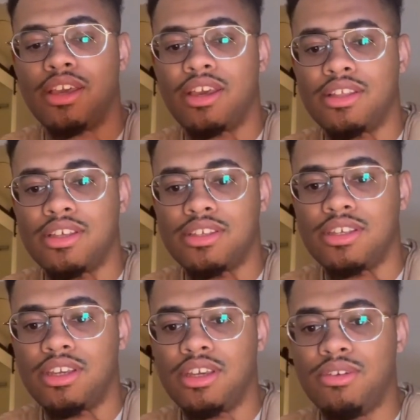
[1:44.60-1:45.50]
to
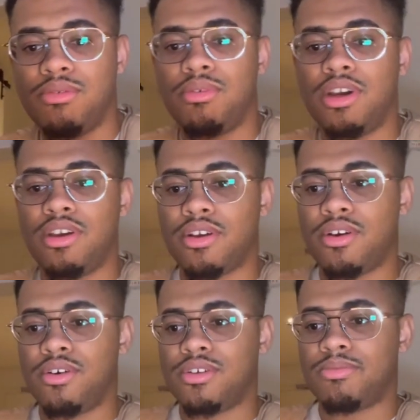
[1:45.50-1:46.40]
see where it
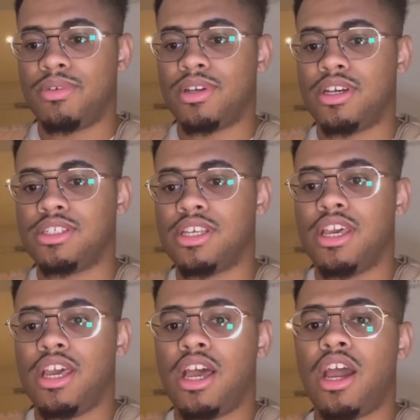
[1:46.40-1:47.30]
goes. Because
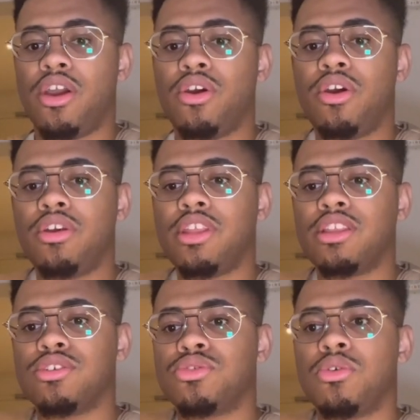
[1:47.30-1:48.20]
I heard that
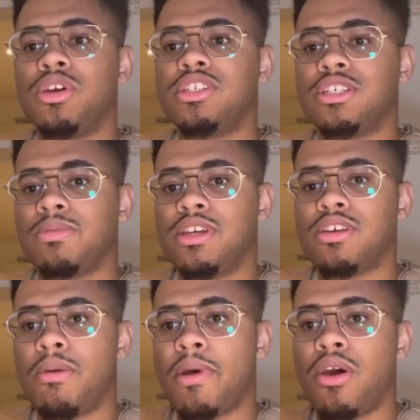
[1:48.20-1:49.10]
the story takes place
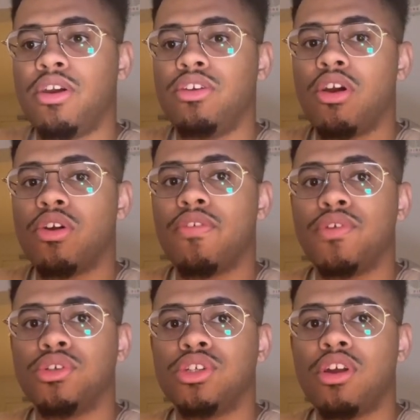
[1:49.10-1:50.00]
about a younger
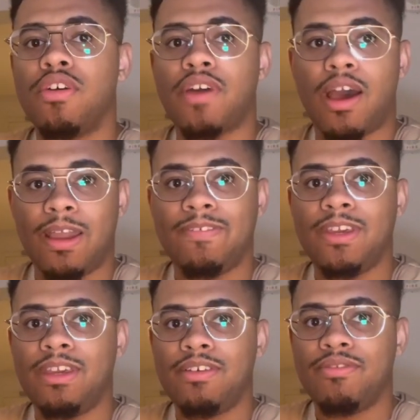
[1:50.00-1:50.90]
version of
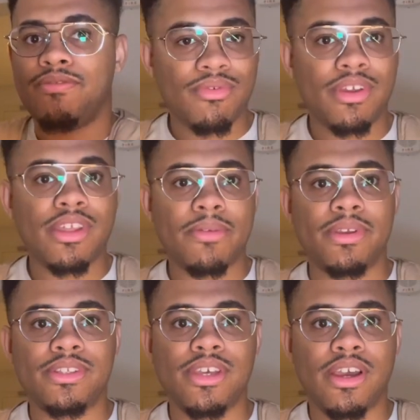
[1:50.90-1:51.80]
Ivy. With that
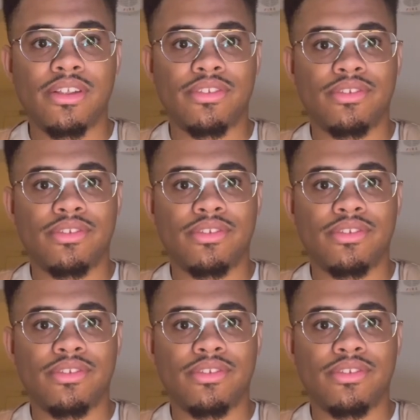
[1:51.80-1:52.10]
being said,